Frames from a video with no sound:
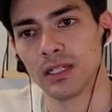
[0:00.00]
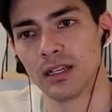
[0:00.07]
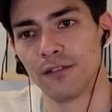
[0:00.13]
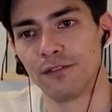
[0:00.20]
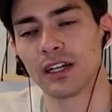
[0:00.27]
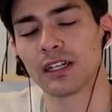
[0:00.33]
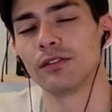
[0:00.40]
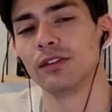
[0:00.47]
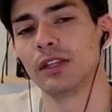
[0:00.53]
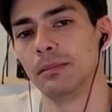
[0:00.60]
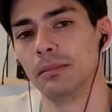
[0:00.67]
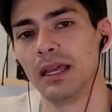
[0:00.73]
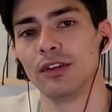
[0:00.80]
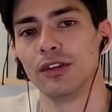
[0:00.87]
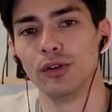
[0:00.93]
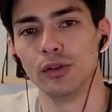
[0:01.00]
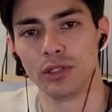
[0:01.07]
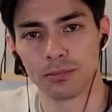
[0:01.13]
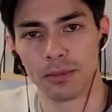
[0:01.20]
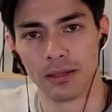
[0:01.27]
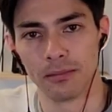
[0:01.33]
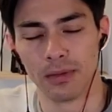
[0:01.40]
effectively made you
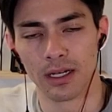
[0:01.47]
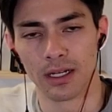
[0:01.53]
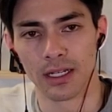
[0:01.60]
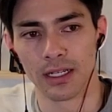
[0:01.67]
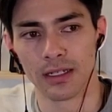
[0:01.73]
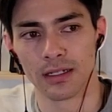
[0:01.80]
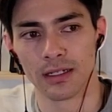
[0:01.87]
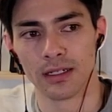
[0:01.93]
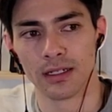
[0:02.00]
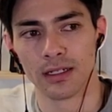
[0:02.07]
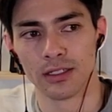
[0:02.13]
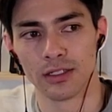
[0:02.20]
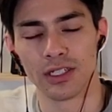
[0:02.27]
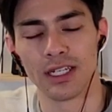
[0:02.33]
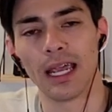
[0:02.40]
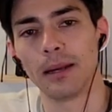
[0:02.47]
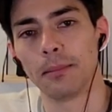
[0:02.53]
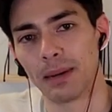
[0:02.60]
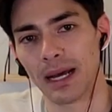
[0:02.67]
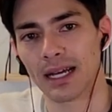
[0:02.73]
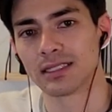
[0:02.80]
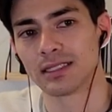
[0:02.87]
spend money to gain
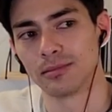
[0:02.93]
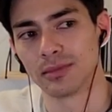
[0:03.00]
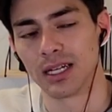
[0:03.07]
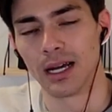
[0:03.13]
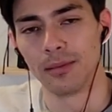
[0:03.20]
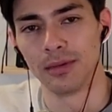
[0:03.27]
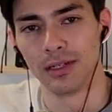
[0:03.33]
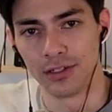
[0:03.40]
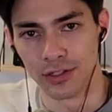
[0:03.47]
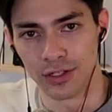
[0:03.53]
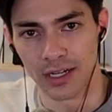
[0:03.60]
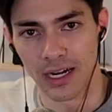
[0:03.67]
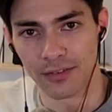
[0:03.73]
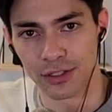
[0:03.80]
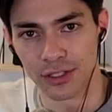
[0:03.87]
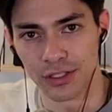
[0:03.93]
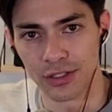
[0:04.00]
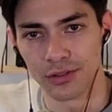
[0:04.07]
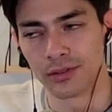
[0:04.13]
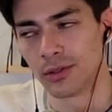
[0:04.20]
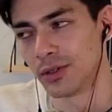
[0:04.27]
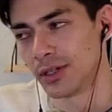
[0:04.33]
back some time in your
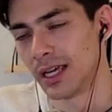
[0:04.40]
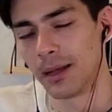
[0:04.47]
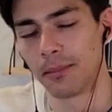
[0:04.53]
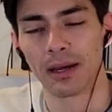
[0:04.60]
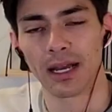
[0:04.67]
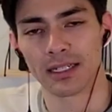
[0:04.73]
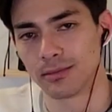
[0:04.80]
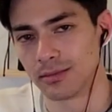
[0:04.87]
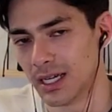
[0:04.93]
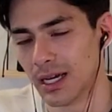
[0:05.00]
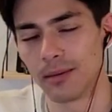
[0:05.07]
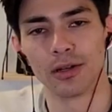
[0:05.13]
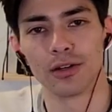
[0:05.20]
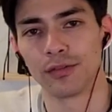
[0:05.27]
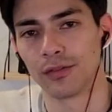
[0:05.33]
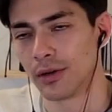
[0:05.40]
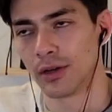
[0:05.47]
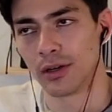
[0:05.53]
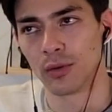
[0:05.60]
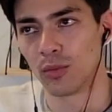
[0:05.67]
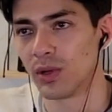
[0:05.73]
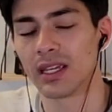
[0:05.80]
afternoon or gain back some time
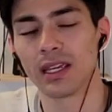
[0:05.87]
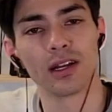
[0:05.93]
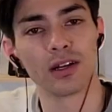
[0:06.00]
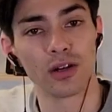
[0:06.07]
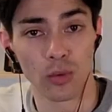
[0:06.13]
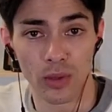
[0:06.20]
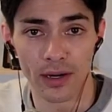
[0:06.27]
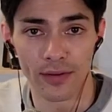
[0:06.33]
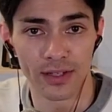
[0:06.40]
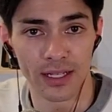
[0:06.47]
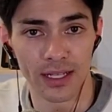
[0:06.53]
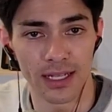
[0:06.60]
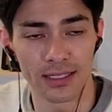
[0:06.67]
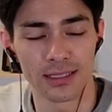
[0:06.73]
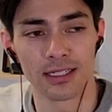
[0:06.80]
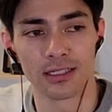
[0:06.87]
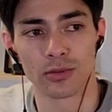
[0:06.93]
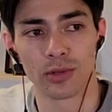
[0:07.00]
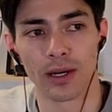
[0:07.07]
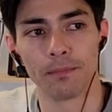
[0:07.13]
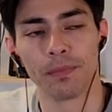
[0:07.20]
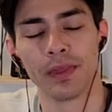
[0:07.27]
on a weekend or whatever the case is,
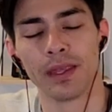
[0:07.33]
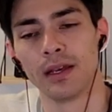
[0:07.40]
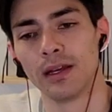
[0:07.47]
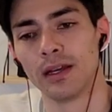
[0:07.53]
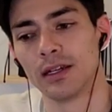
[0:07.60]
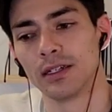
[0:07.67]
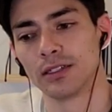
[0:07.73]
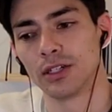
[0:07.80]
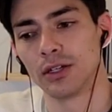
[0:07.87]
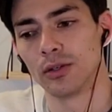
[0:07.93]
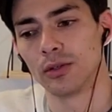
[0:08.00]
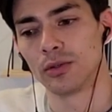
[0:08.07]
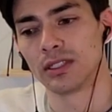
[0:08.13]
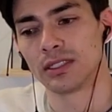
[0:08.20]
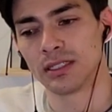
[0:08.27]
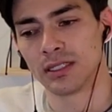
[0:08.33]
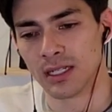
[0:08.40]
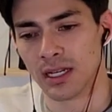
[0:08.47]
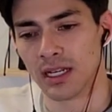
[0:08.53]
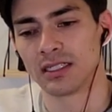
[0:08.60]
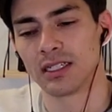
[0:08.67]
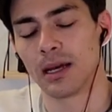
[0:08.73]
right? So this is
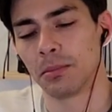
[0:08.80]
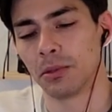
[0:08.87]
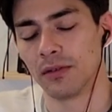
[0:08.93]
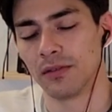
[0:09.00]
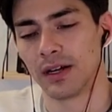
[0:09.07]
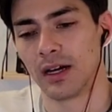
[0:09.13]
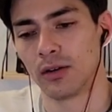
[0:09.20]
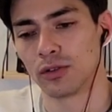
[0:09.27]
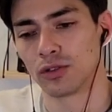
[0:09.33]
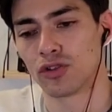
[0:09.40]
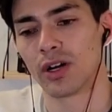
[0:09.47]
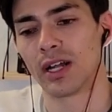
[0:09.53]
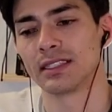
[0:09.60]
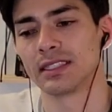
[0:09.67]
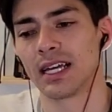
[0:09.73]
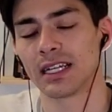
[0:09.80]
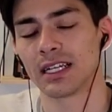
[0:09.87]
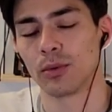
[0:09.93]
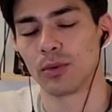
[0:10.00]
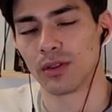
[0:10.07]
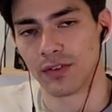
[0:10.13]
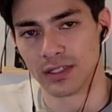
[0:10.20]
an example of how
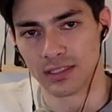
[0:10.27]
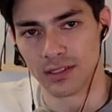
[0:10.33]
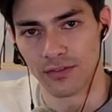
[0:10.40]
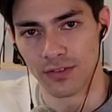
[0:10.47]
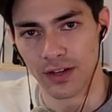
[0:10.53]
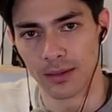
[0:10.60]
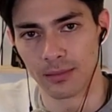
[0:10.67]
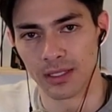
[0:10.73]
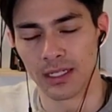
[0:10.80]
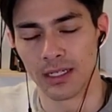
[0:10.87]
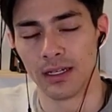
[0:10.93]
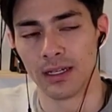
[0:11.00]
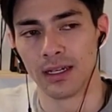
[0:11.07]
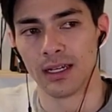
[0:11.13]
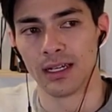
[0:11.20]
transacting with friends and family